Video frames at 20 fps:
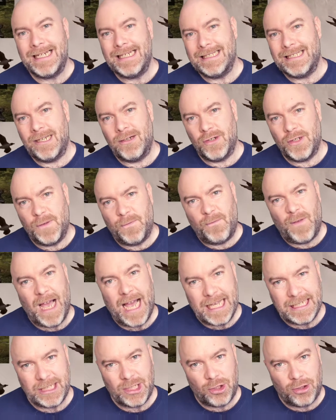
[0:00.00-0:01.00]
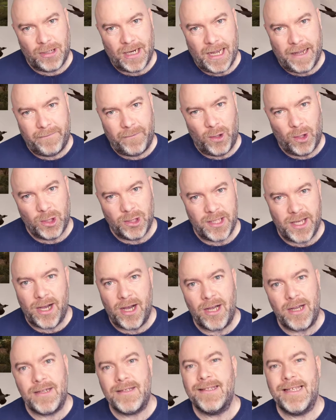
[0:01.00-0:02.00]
There's fast travel now.